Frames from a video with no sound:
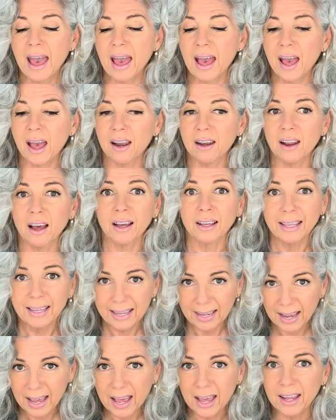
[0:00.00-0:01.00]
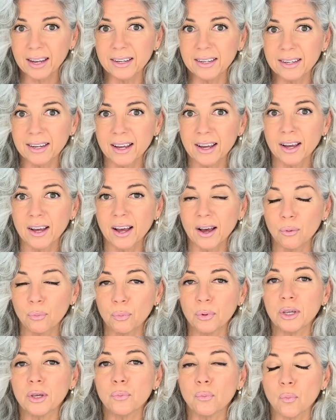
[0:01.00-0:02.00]
And again,
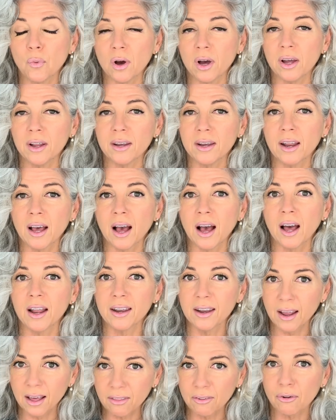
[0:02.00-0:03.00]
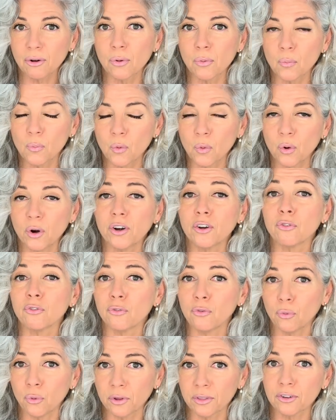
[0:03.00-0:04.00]
we won another award
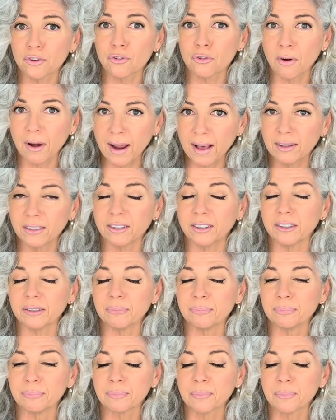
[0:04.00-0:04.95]
for the trailer.